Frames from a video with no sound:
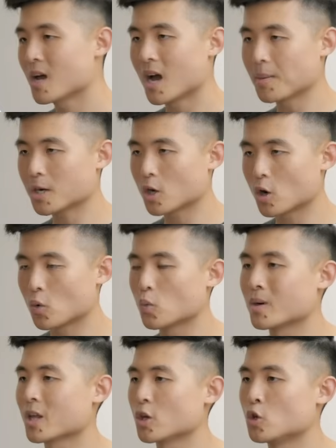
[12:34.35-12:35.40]
I'm gonna go
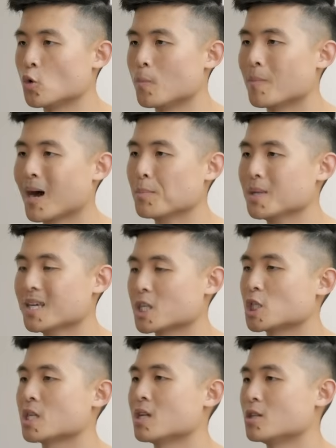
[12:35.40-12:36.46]
with
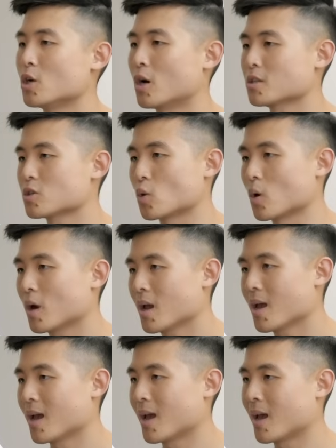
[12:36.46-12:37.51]
umamikitchen.store
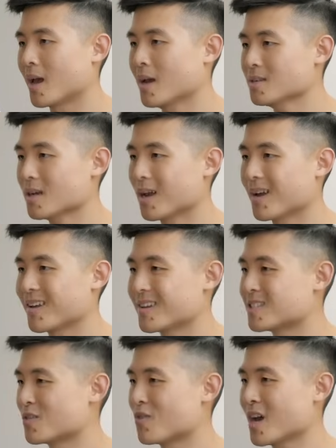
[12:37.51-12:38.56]
and
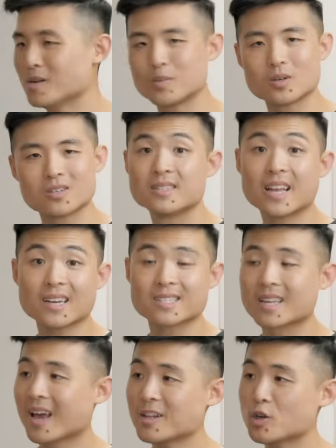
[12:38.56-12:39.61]
it's available. Next,
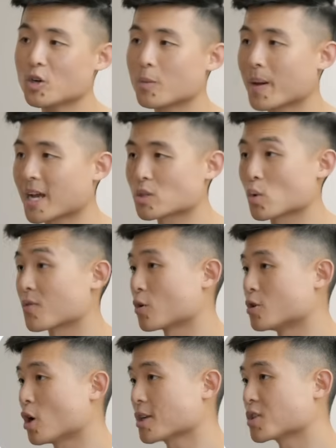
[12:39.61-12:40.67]
enter your password for
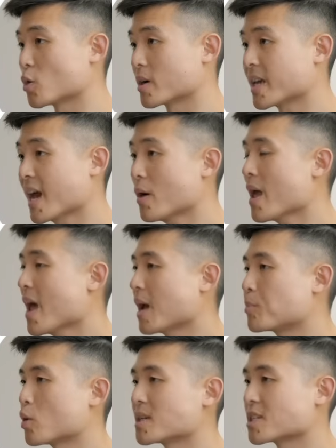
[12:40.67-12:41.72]
a Dot .store account
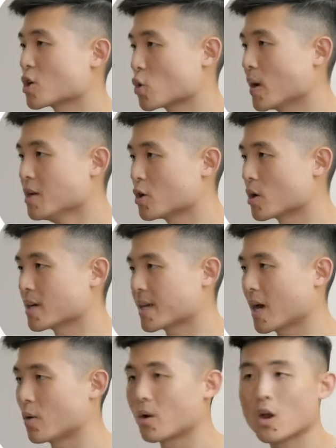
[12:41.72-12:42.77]
and press create your
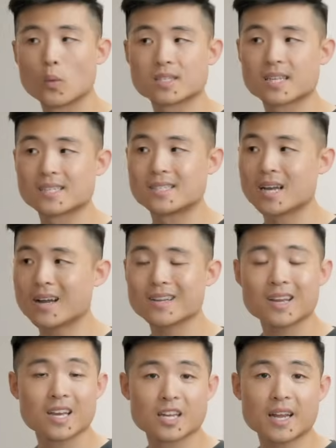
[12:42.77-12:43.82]
account. Once that's done,
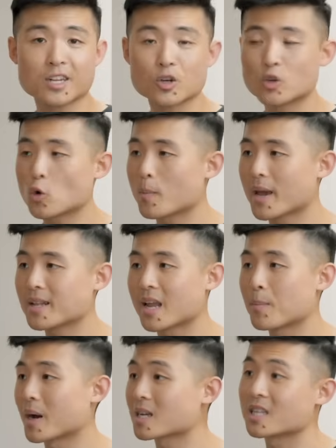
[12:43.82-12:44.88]
connect your domain
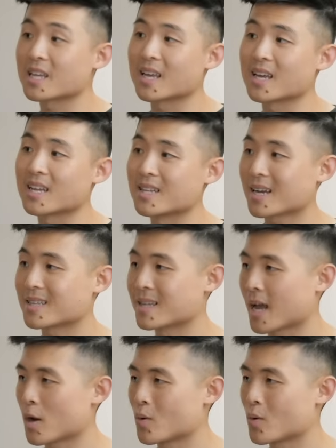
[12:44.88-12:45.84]
name by clicking connect now.